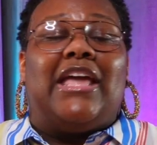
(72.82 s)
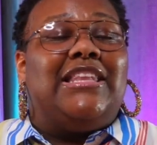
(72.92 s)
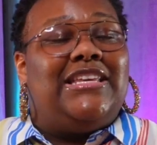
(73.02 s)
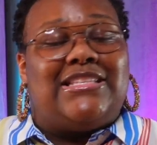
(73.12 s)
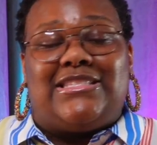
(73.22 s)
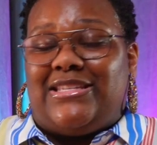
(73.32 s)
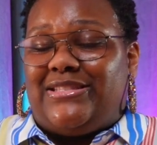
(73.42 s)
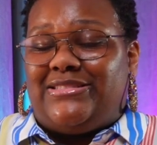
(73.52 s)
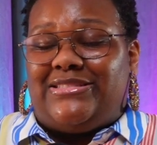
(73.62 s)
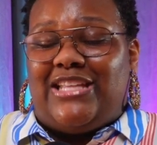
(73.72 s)

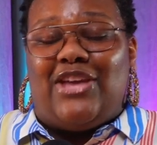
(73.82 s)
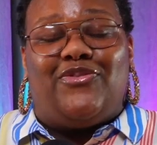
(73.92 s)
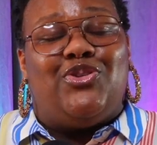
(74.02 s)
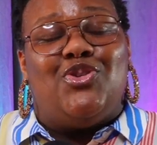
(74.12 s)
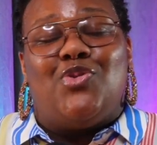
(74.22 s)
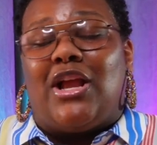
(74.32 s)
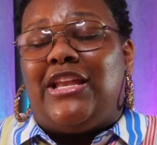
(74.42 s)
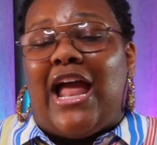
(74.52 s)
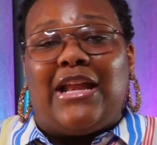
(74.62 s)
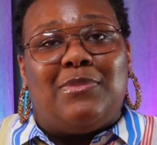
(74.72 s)
Listen, if you are
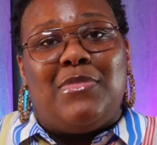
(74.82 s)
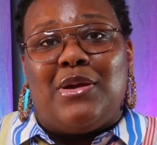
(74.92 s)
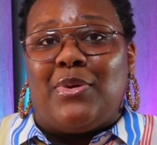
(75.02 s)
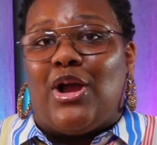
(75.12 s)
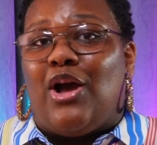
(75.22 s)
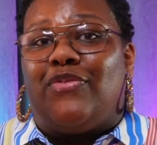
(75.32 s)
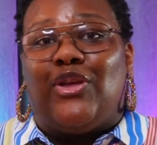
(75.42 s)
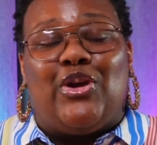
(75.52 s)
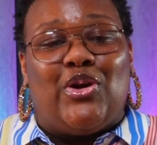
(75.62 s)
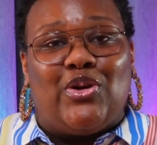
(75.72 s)
not a member of
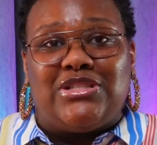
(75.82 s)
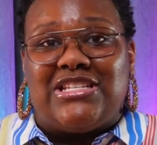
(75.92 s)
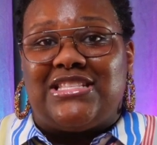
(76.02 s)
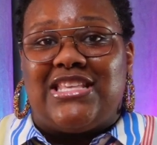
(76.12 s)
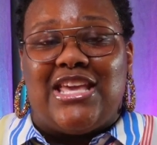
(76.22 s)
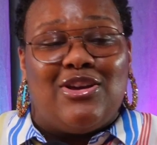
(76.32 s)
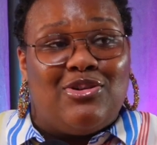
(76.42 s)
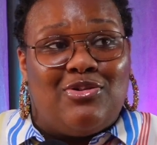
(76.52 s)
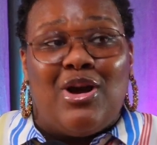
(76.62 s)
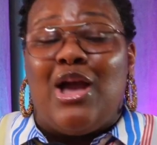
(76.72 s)
the Girl Just
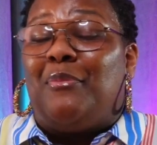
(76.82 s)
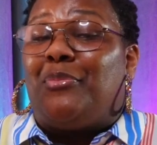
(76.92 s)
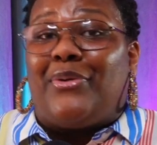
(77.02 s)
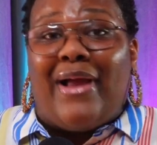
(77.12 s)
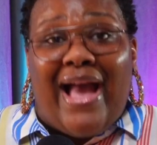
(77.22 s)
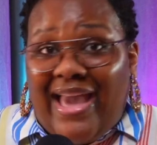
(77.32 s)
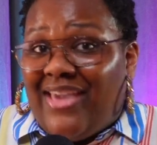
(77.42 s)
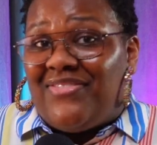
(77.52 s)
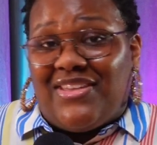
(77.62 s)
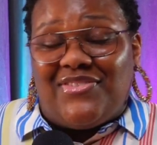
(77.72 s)
Heal
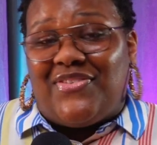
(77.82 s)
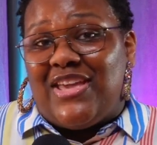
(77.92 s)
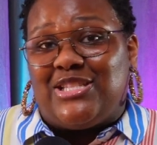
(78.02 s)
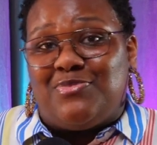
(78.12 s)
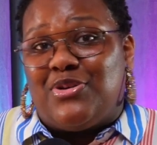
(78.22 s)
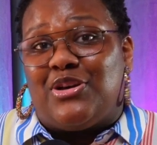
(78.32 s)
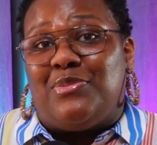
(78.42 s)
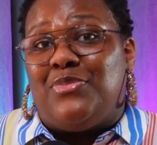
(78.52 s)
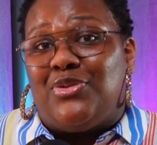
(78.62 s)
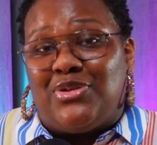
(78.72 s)
private Facebook
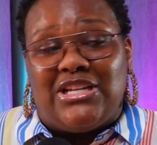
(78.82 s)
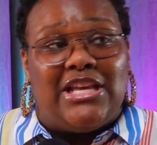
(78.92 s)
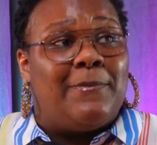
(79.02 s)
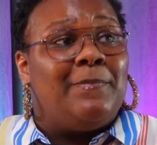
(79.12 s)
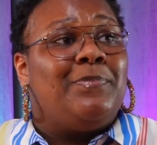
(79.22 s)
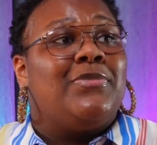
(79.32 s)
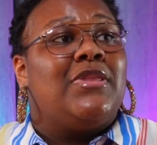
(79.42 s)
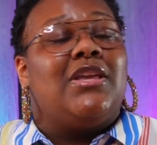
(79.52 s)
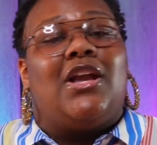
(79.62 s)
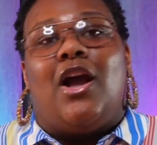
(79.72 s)
community,
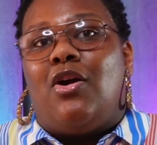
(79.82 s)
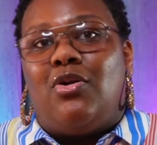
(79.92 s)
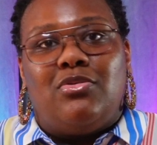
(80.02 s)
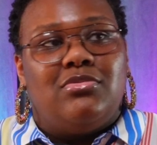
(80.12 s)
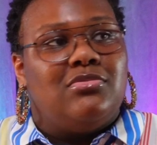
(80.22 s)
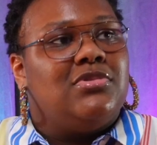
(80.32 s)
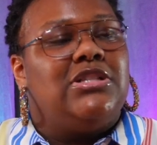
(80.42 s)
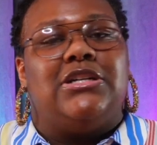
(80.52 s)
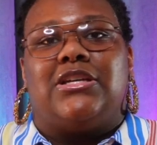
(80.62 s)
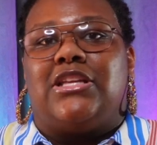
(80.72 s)
go
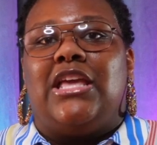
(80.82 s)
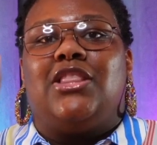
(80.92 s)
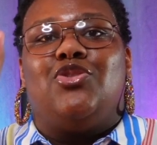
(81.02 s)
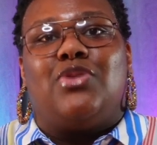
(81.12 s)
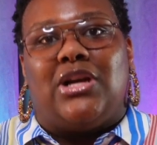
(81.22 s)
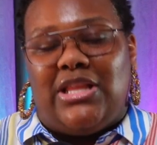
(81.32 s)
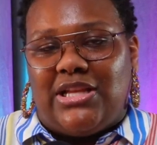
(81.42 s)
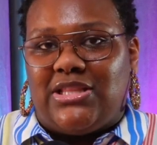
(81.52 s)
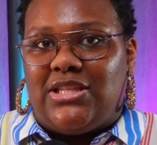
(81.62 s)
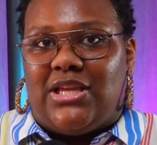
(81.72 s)
look. Either you can
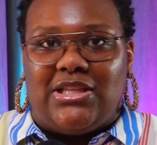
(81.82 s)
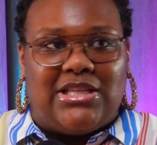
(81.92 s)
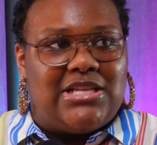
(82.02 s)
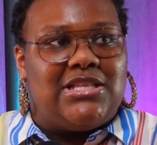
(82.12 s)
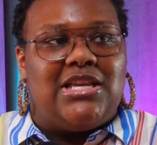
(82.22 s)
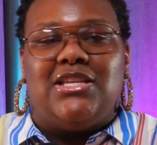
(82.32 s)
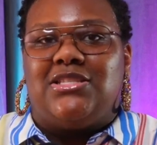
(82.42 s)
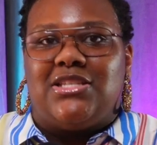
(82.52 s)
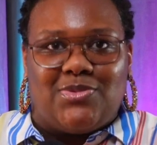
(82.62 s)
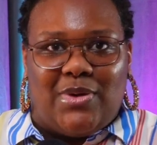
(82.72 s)
click the link, that's the
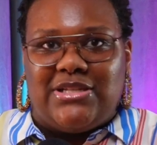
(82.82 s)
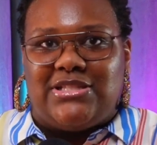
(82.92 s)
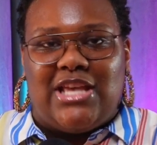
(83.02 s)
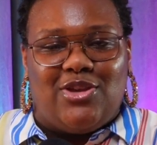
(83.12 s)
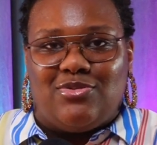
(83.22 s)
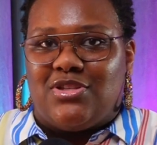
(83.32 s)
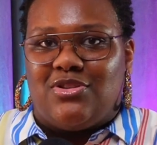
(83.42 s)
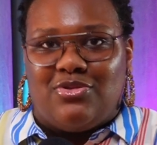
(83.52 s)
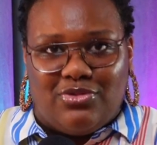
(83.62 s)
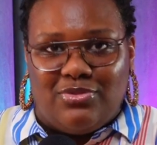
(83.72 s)
easiest way to take you to
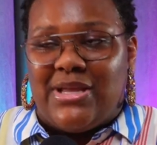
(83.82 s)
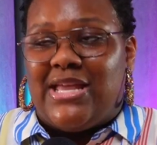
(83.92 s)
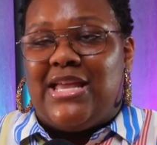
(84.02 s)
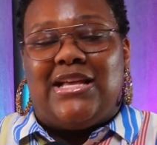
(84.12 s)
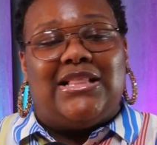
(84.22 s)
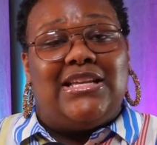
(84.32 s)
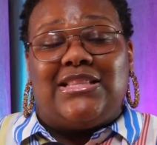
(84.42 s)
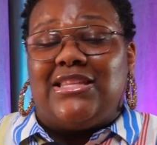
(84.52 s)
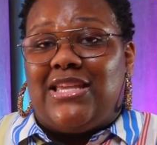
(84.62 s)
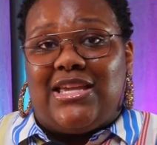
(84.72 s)
the group. Click
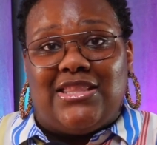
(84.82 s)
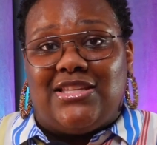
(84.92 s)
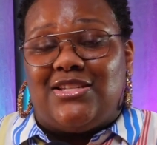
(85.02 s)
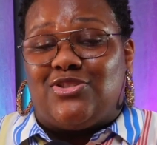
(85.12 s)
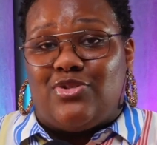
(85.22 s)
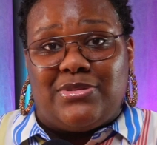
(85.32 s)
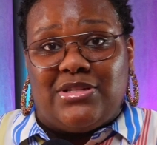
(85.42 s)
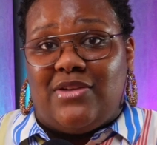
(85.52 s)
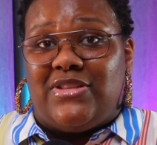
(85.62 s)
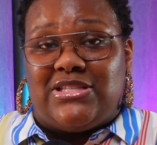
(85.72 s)
the link in the
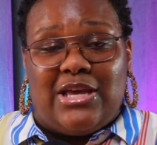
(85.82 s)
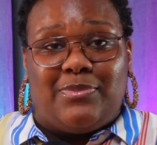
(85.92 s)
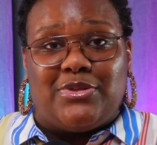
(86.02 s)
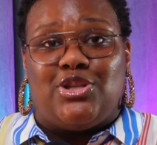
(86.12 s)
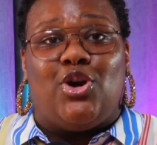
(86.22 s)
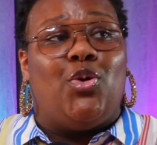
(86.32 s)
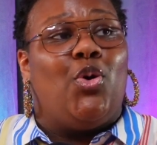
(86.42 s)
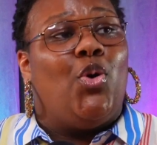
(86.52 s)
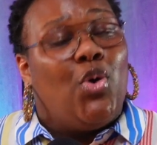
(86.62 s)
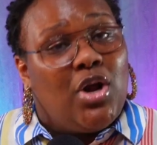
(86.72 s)
description of this episode,
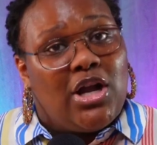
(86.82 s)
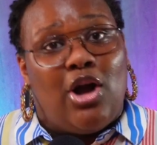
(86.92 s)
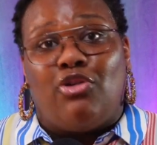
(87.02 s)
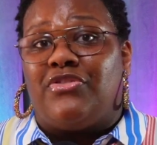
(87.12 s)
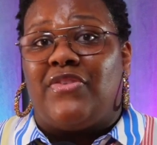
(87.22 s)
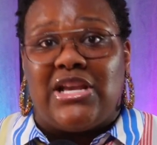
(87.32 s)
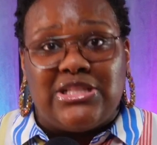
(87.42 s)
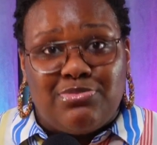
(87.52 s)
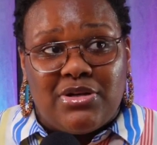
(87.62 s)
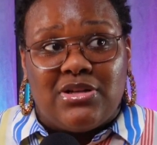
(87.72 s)
or go to
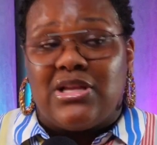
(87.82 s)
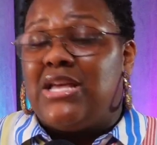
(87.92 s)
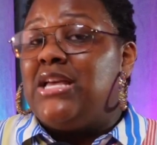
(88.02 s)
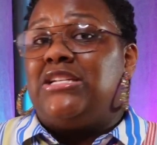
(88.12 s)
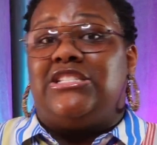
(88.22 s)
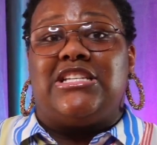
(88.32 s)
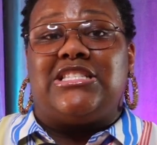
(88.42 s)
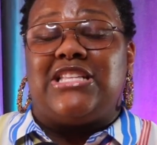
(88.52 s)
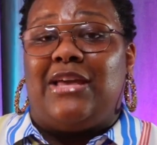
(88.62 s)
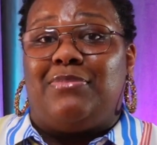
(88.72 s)
Facebook,
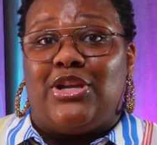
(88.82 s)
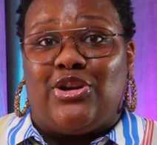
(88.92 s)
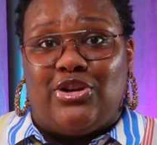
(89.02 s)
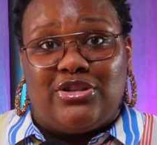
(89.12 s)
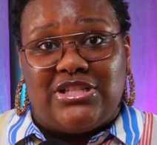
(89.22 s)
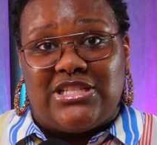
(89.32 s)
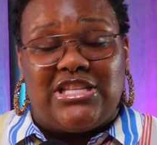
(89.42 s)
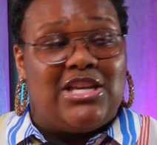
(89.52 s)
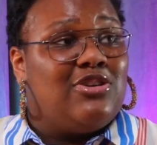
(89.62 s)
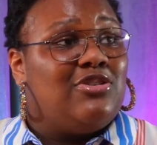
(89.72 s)
just type in Girl Just
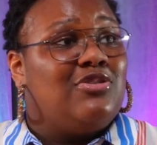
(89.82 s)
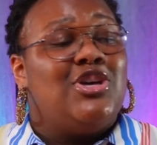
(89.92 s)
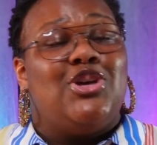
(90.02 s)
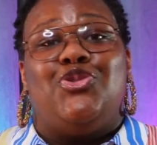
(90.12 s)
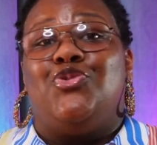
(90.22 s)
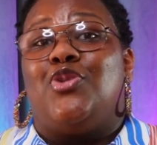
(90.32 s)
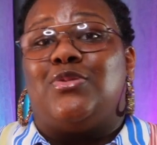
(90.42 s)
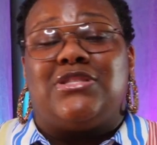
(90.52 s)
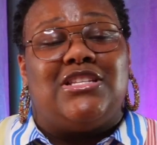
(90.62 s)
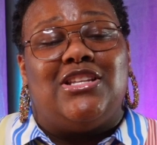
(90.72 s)
Heal you're
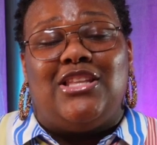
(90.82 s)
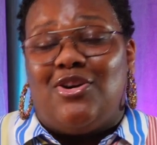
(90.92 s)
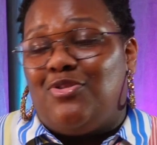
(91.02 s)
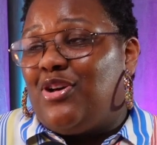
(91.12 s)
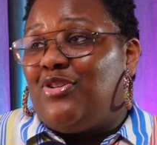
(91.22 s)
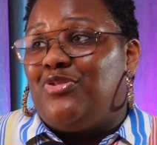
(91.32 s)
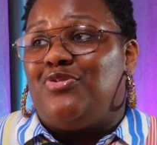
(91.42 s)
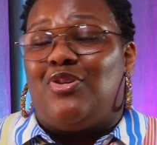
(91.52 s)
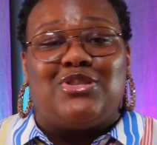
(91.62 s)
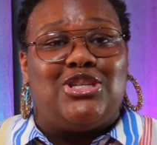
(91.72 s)
going to see the logo. You're
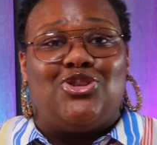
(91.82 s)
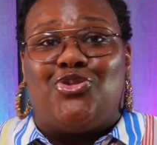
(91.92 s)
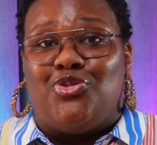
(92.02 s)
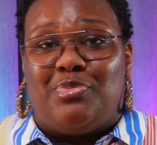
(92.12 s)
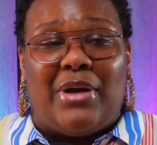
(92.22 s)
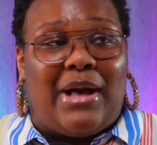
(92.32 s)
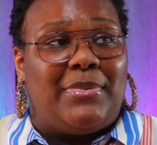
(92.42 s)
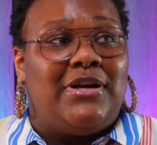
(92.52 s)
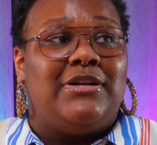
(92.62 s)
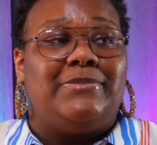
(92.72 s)
going to see the group pop
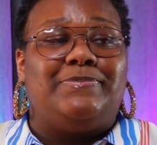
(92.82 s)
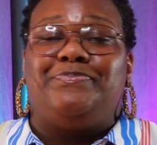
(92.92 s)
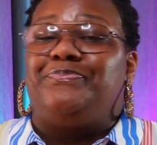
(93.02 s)
up.